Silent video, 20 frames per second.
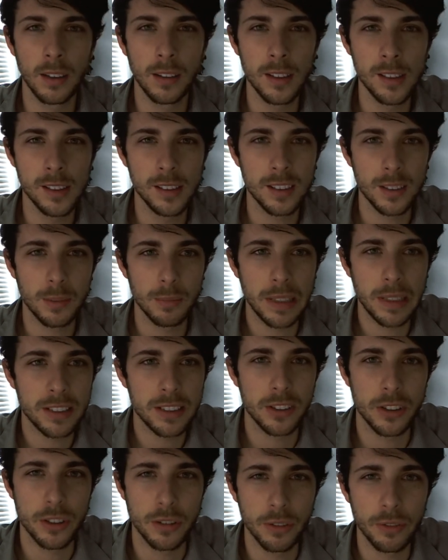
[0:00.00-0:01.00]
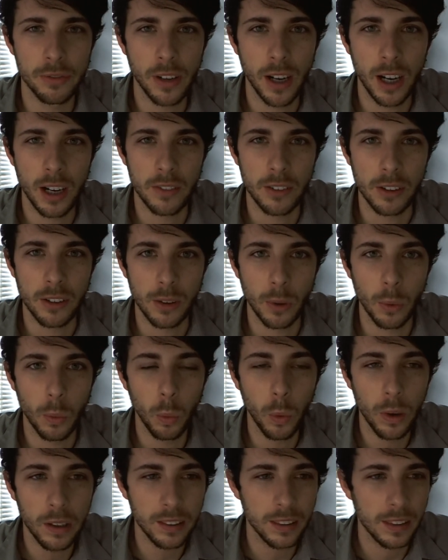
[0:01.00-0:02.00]
This is a message to Fiverr.
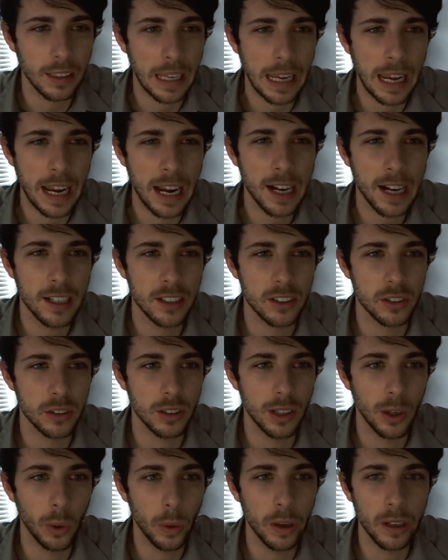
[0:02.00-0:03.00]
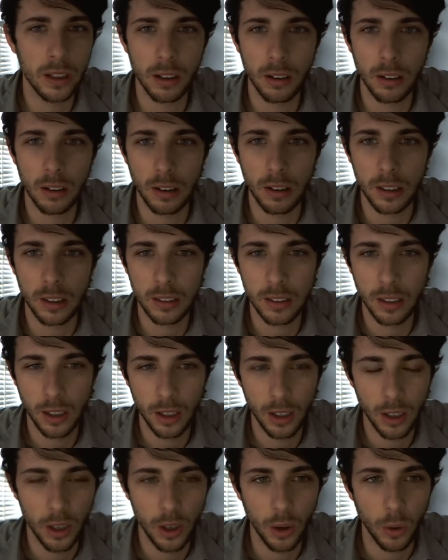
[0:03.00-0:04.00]
What the heck is going on
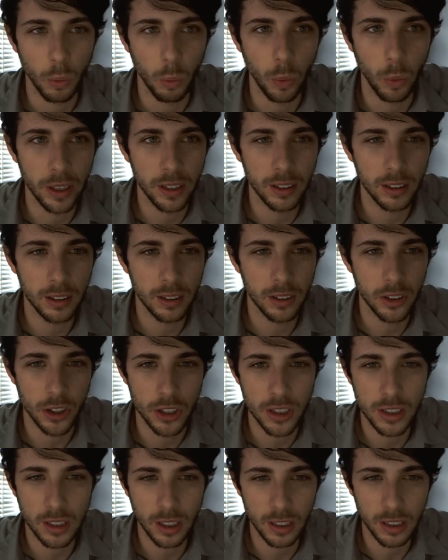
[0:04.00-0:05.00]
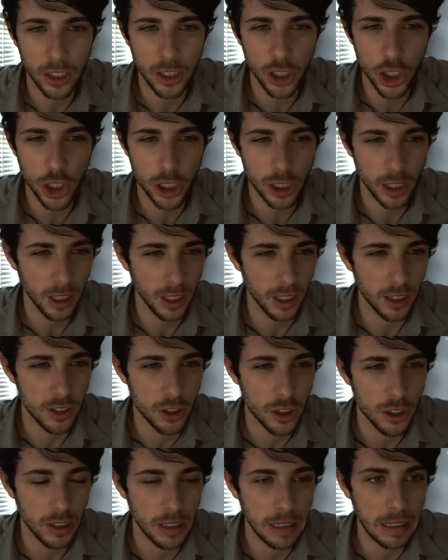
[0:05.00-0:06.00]
with your sudden
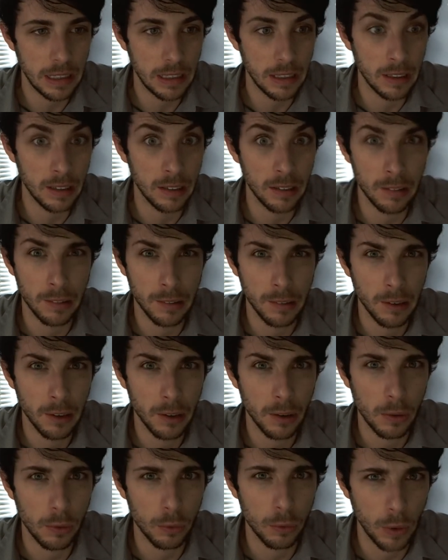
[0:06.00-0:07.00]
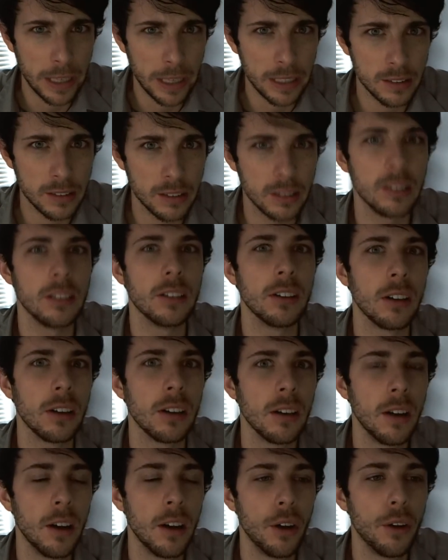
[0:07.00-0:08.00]
change in rights here
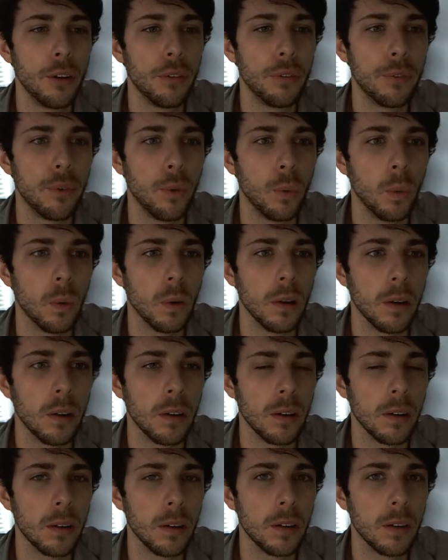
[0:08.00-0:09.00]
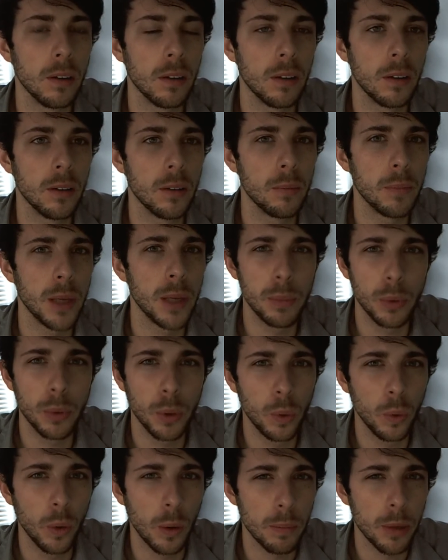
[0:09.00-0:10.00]
for people
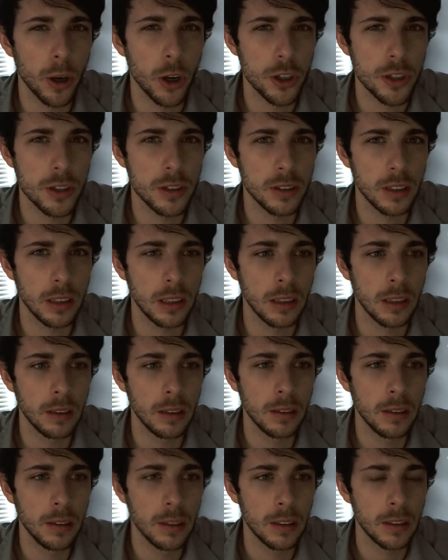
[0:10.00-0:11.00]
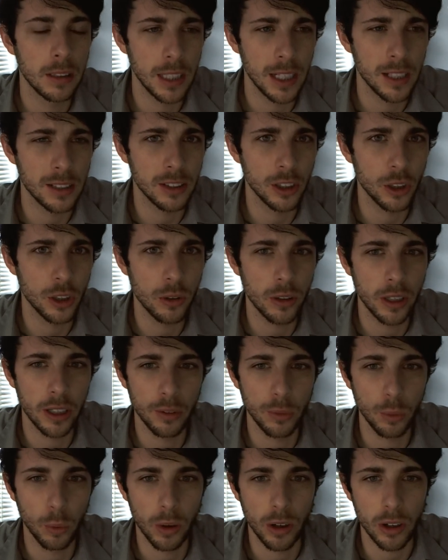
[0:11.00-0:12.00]
who are purchasing gigs and
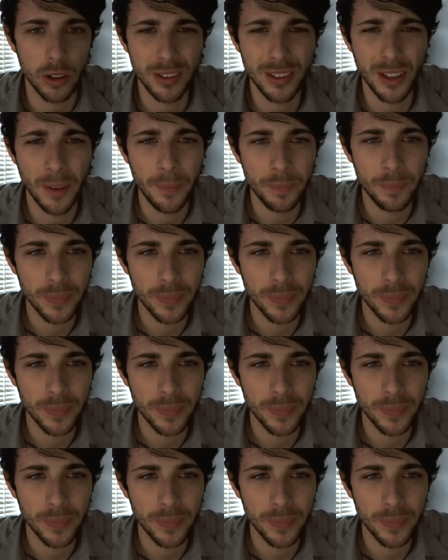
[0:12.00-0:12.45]
creative works?